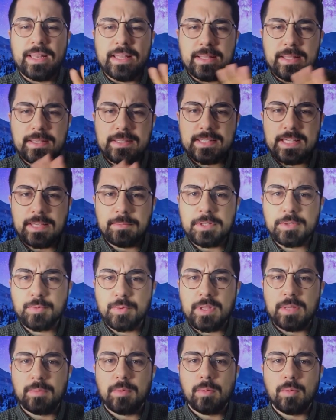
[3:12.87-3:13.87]
the same is with
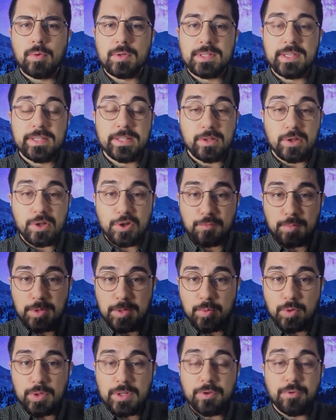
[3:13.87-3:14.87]
Imam Hussein. A lot of
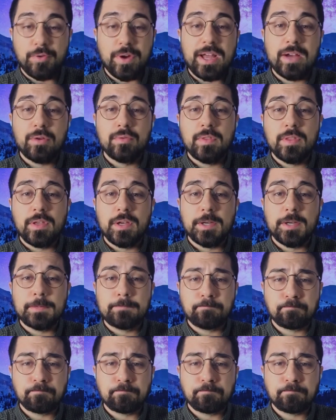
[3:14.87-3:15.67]
people around them